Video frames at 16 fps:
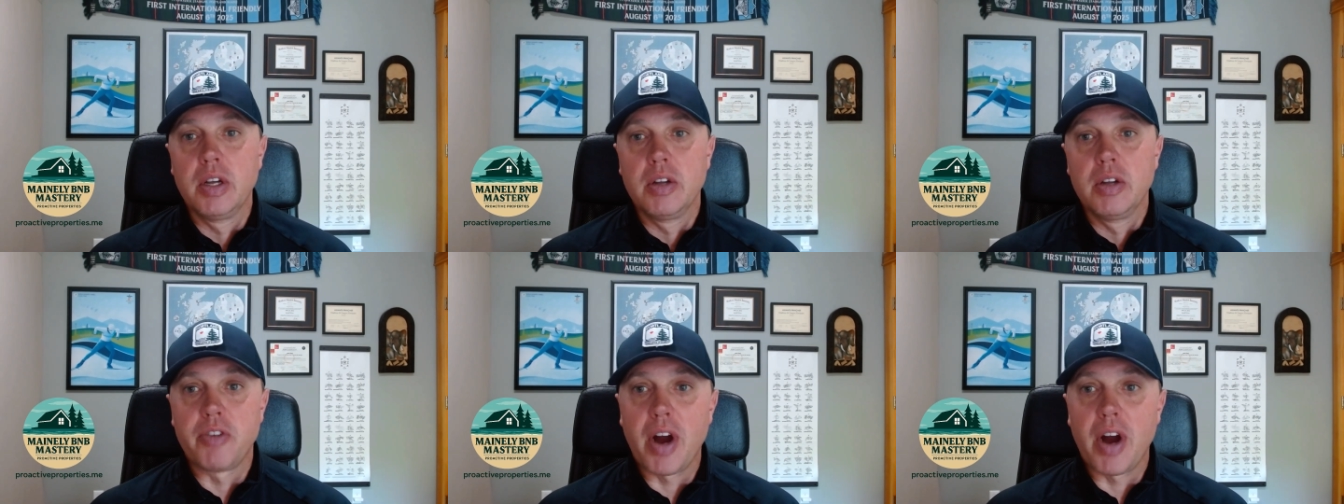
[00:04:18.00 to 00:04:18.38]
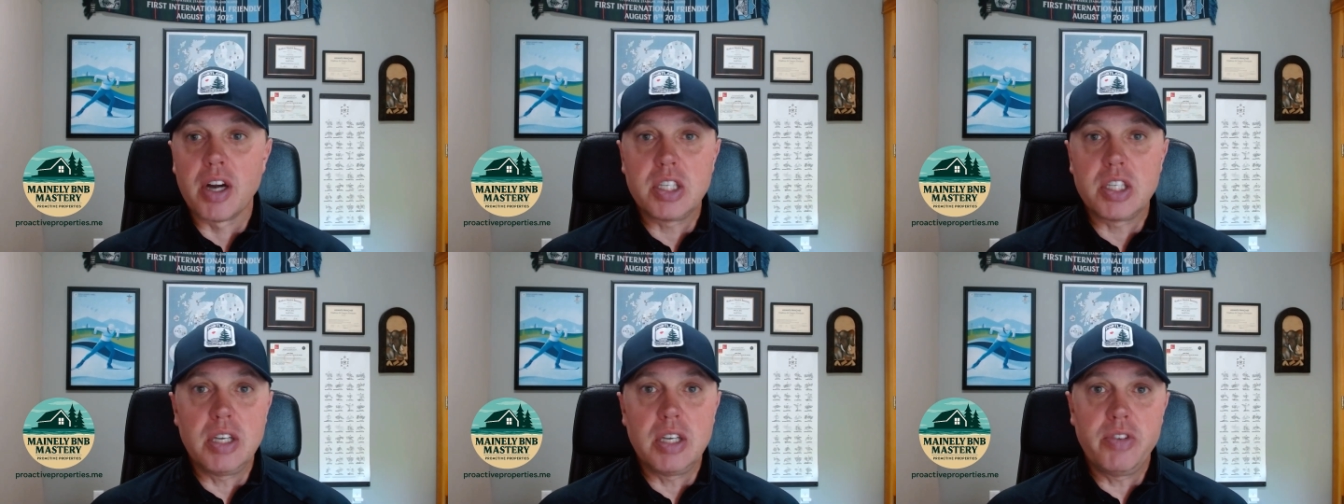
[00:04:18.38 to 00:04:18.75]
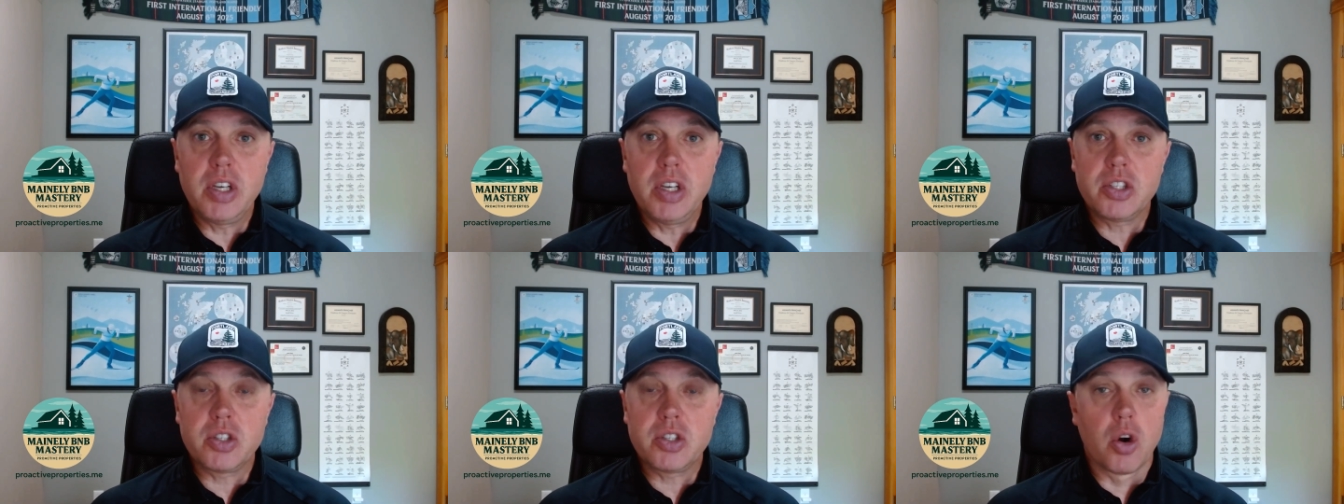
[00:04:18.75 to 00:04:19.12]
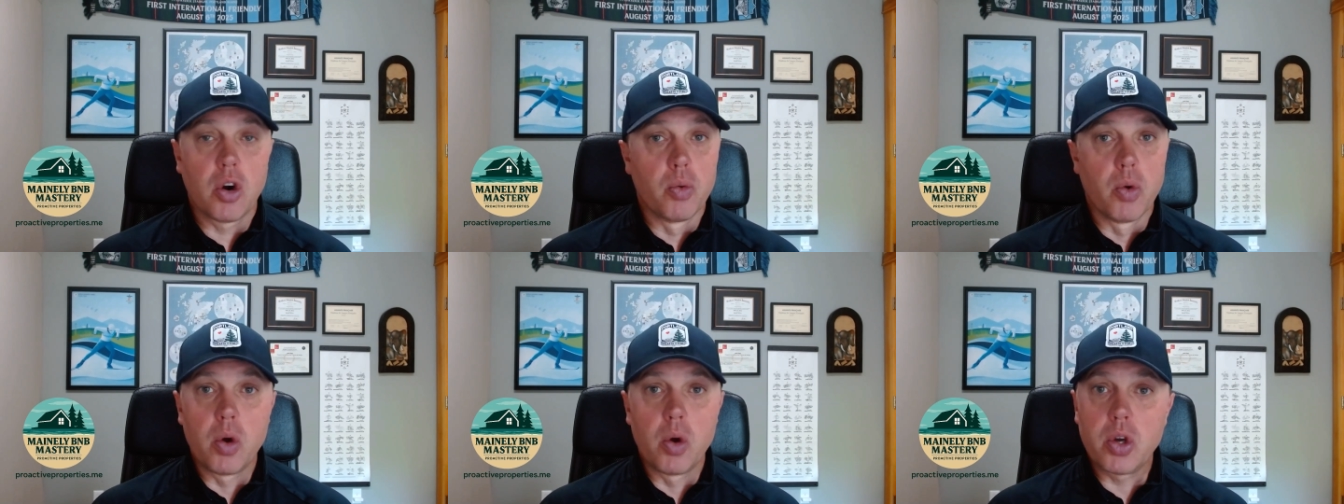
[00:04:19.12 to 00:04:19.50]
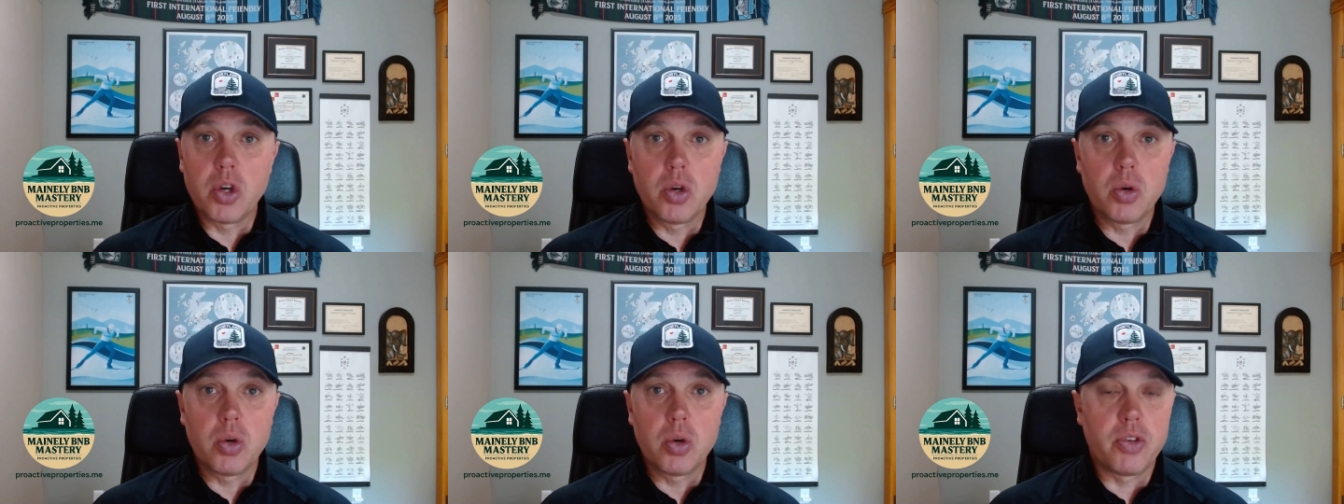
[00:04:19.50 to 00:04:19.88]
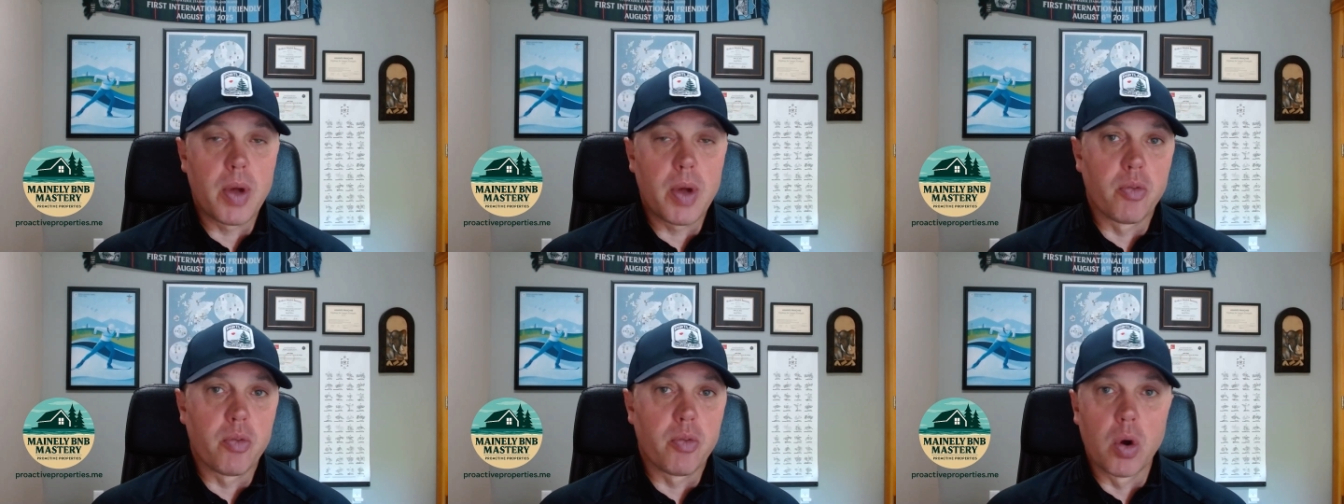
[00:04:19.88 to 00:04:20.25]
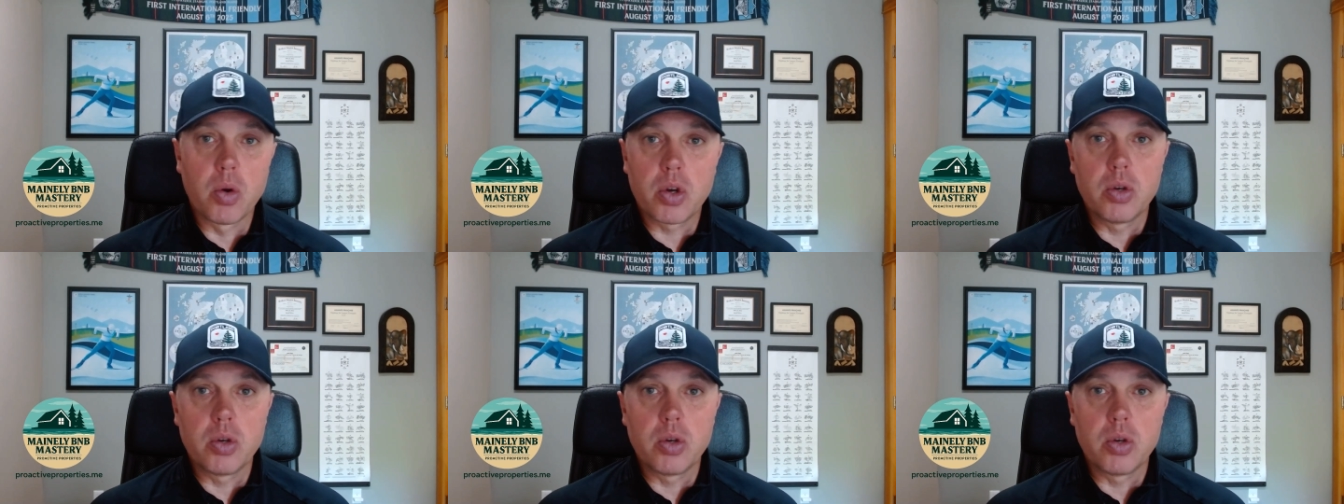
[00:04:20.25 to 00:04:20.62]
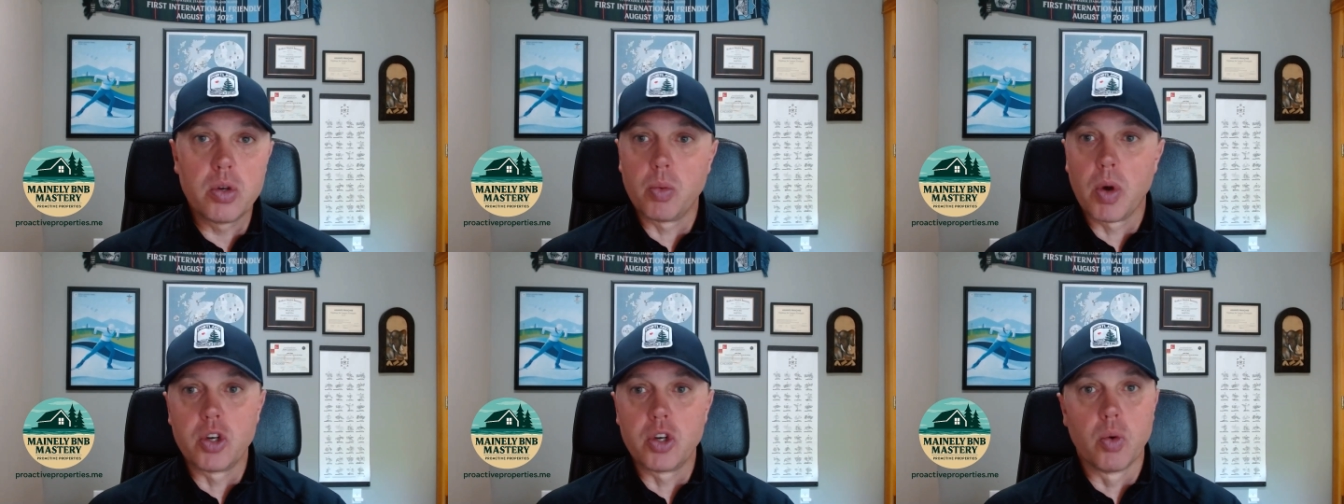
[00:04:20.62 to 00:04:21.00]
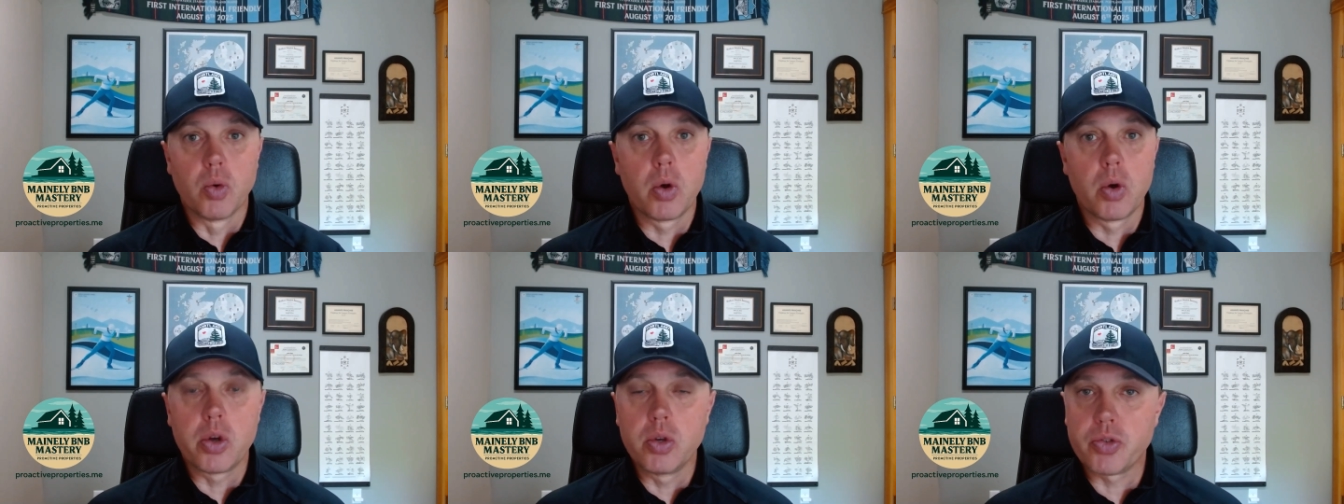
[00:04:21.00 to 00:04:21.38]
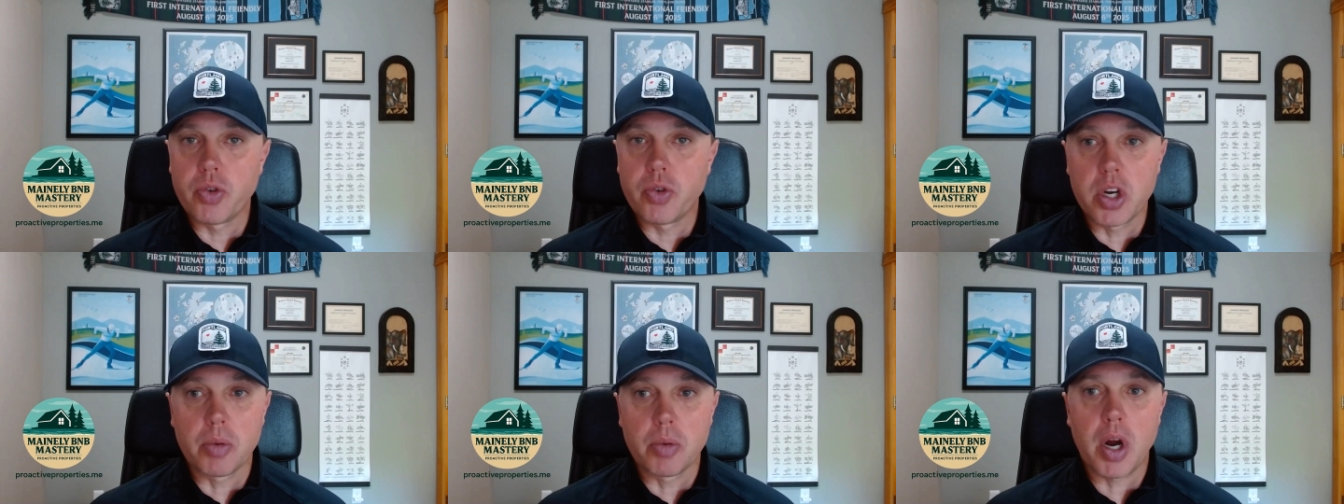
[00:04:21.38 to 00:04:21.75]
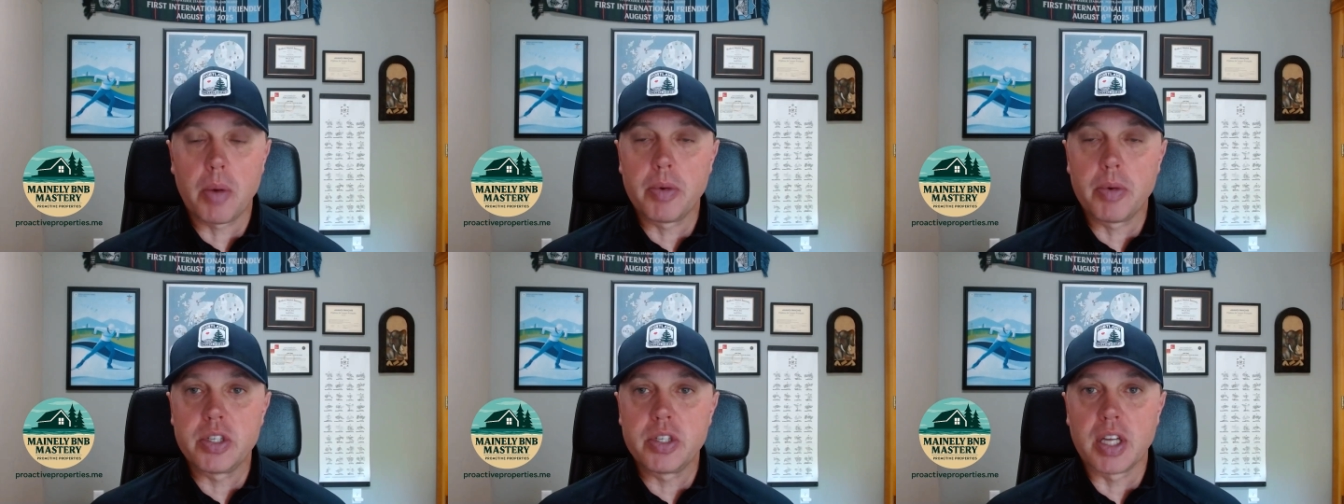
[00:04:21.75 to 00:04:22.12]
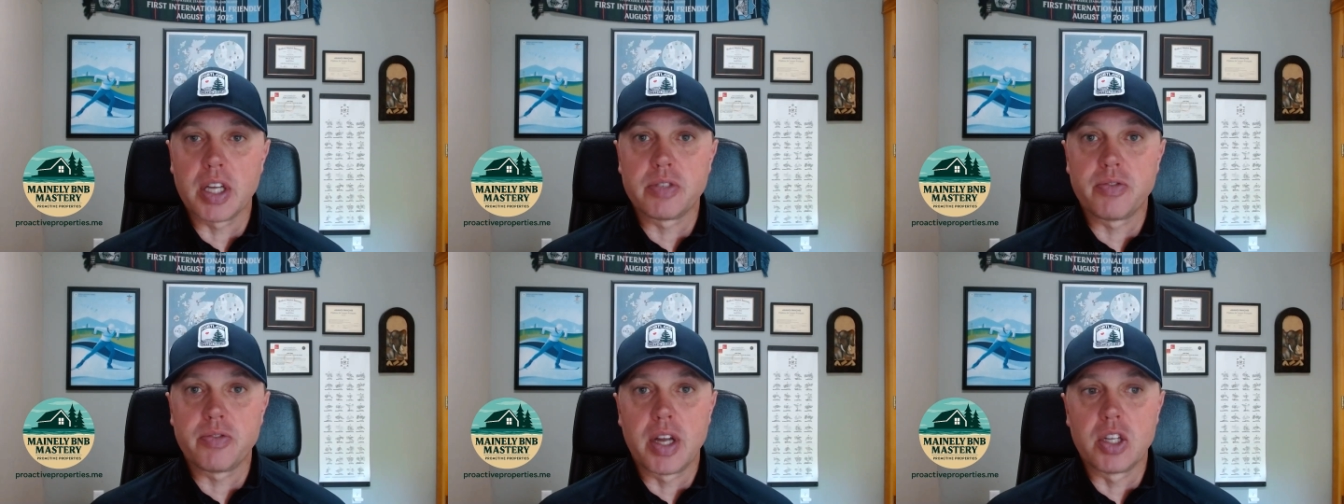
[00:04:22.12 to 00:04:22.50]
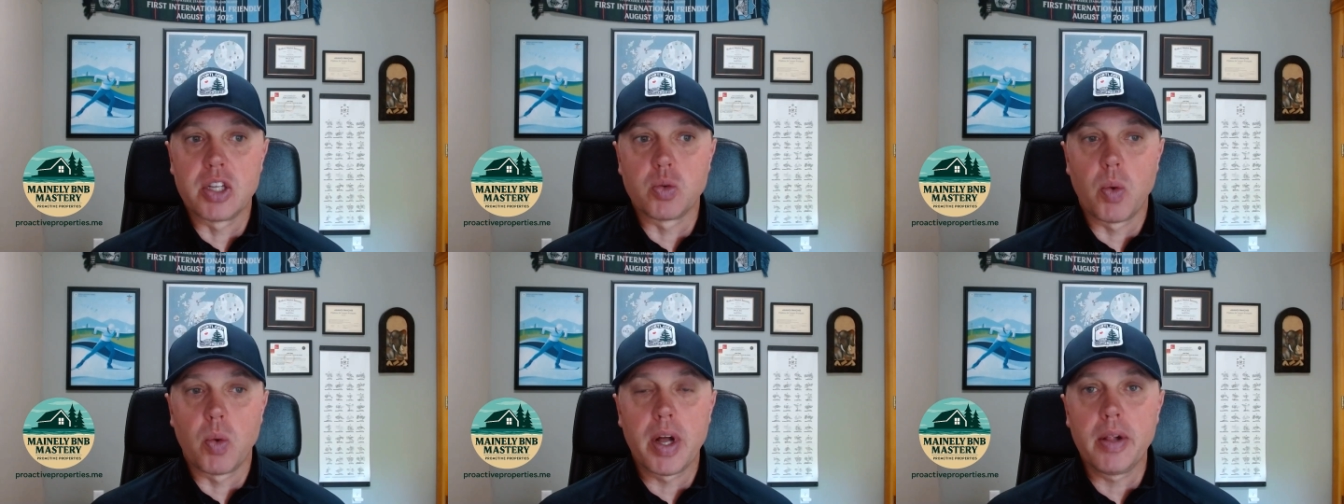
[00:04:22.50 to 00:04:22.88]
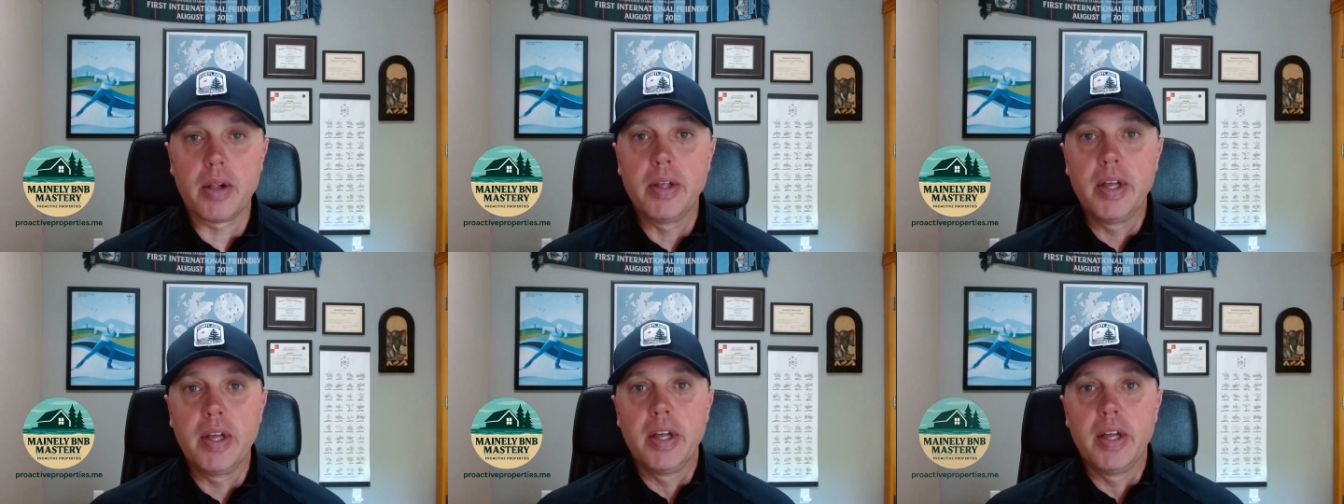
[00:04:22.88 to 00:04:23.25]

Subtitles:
Fire TVs or Roku, if you have Rokus and you want to do Rokus for all your properties, that's fine as well.